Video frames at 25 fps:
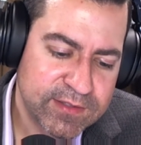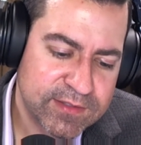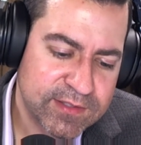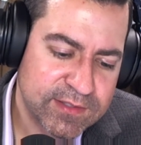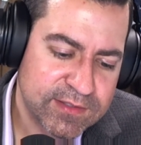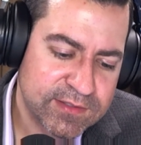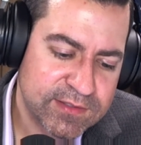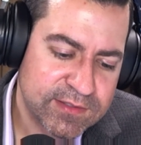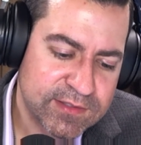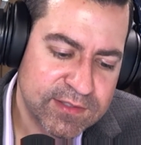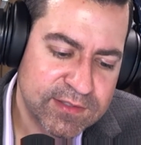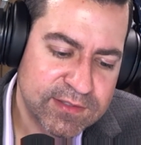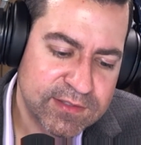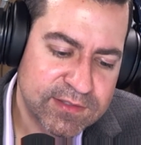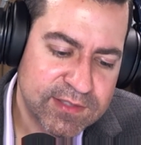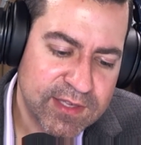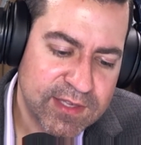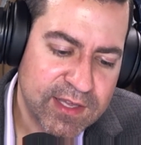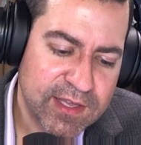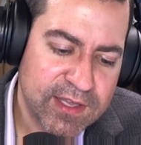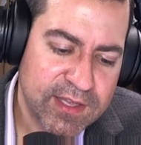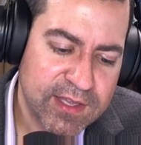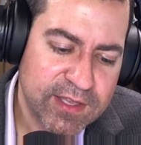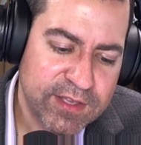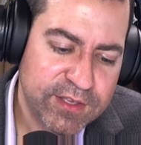dun, dun,
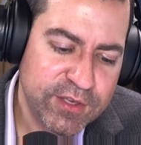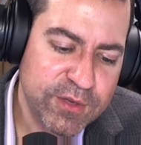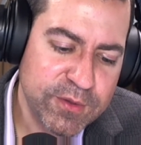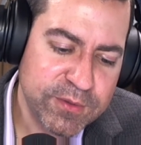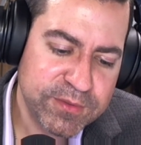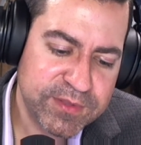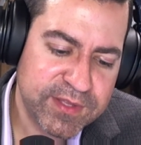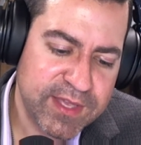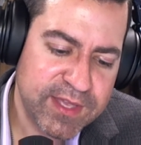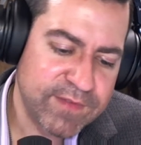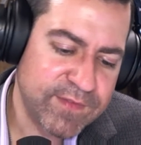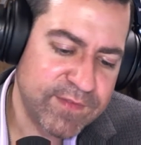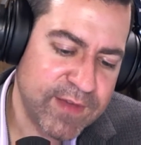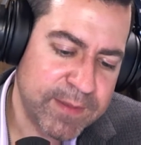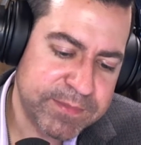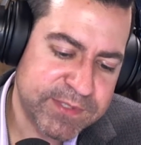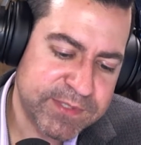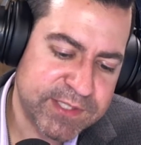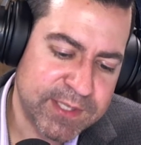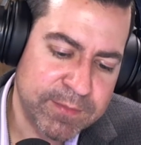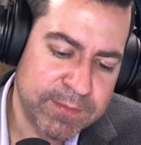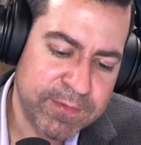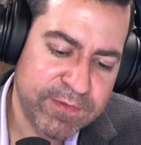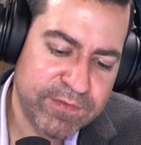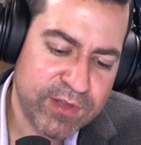dun. youth give up
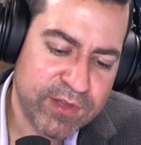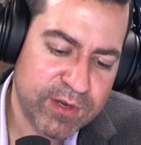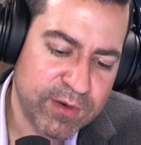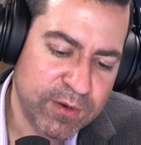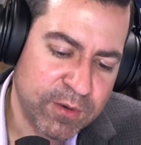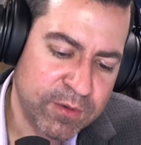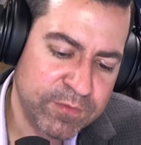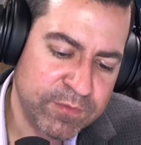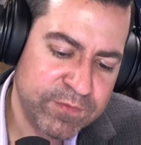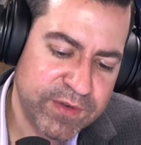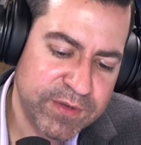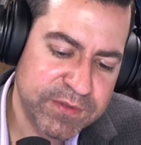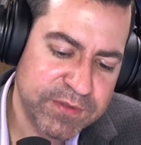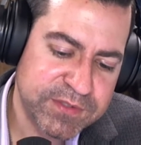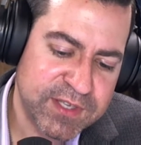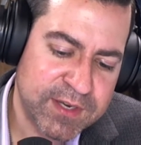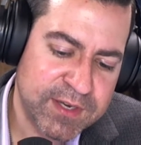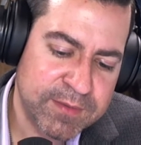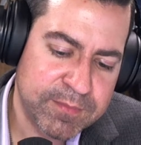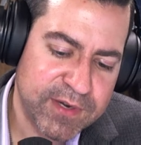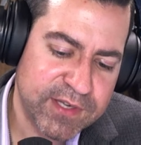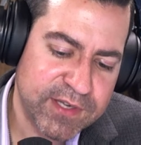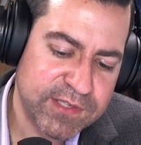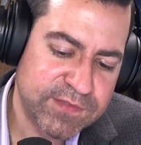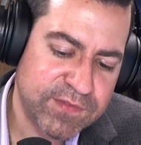some of their own views
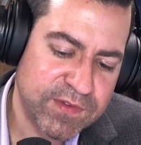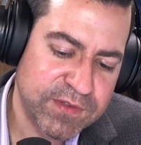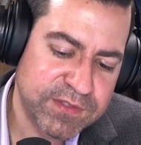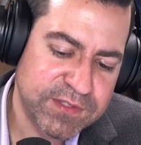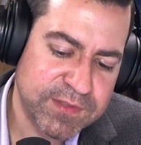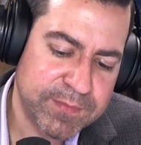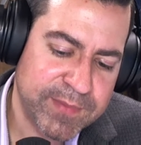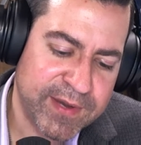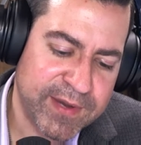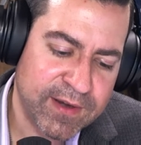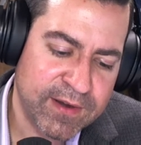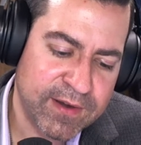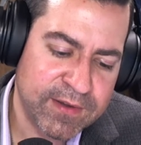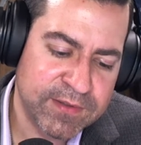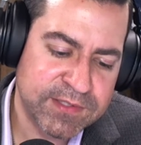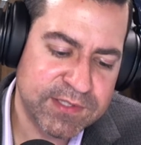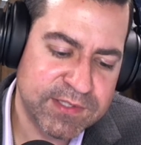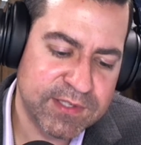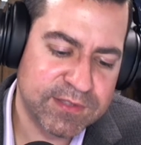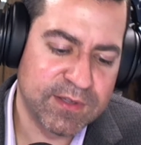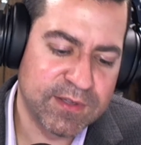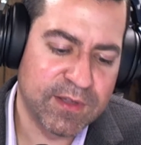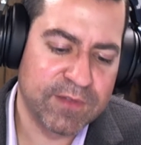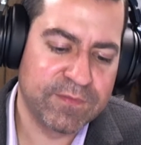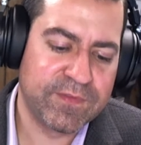and embrace views of
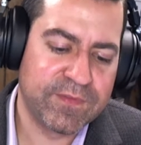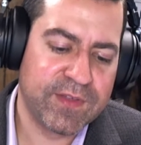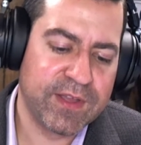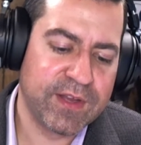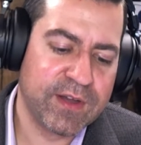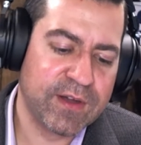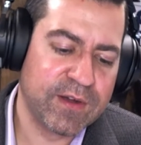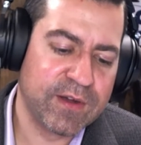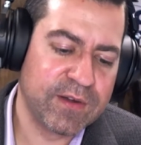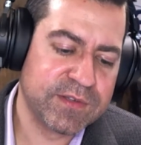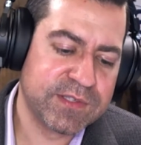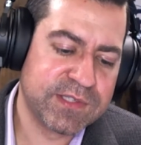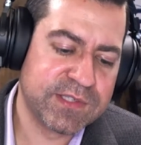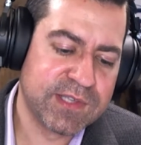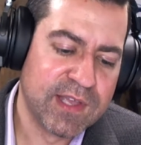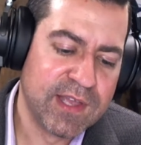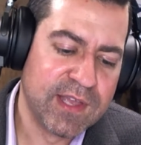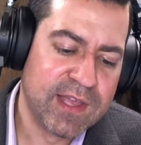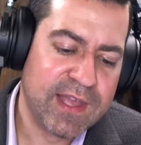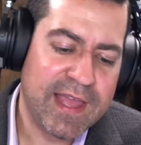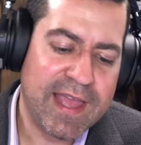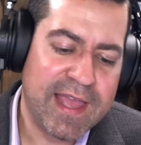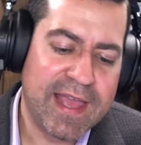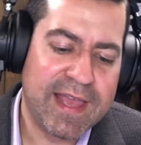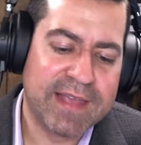parents adult figures
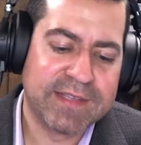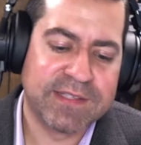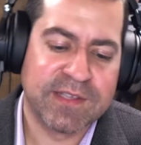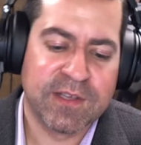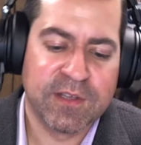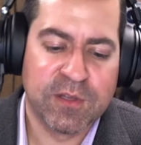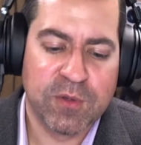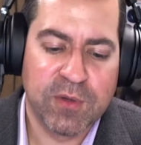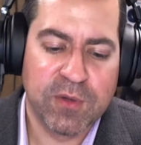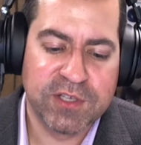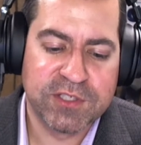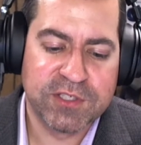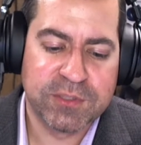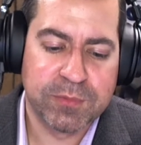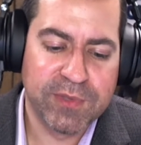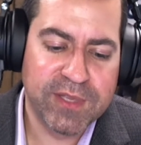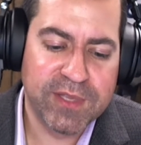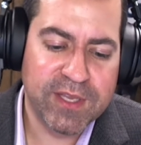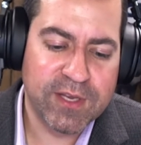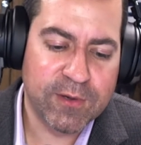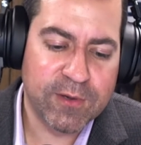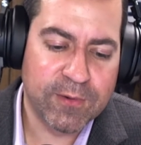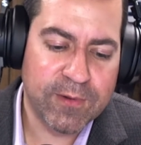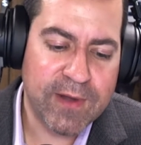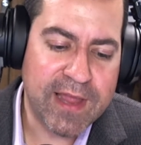as
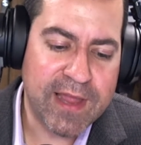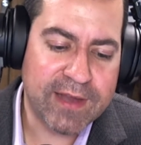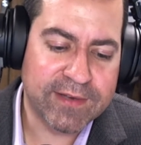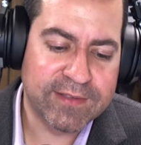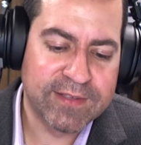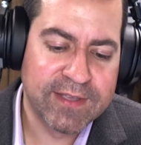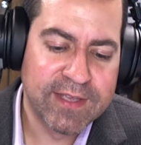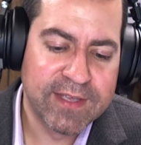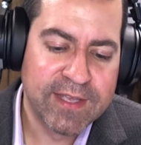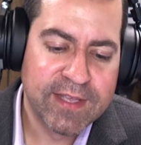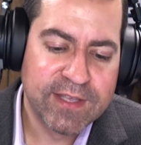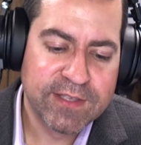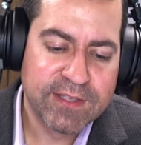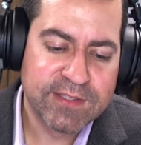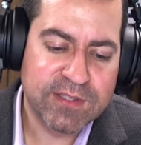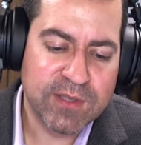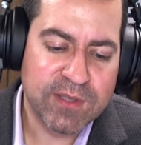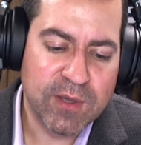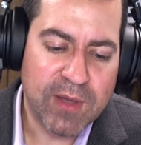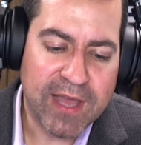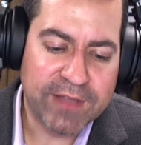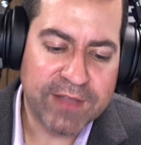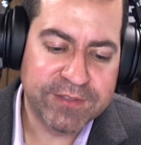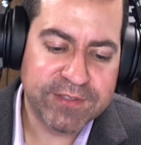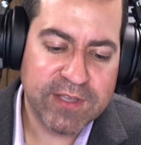unquestionably correct
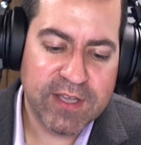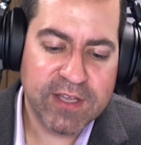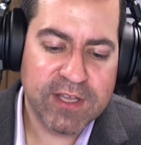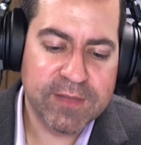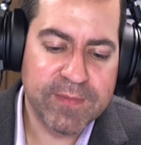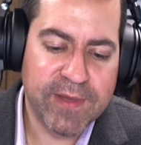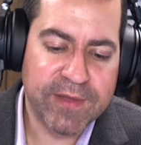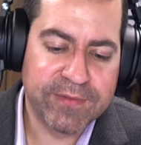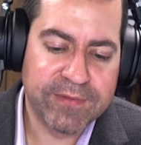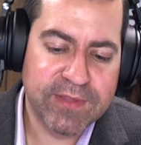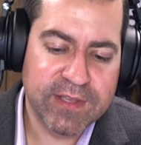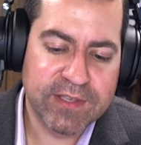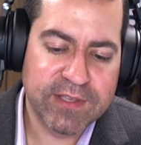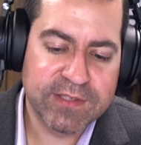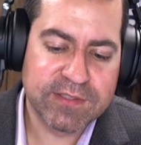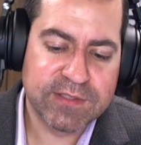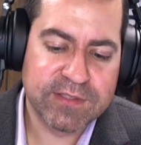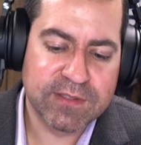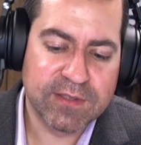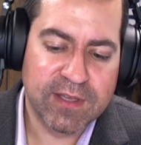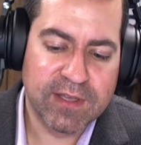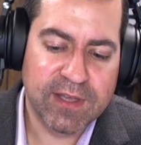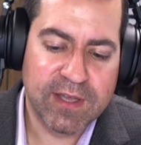so i'll talk about this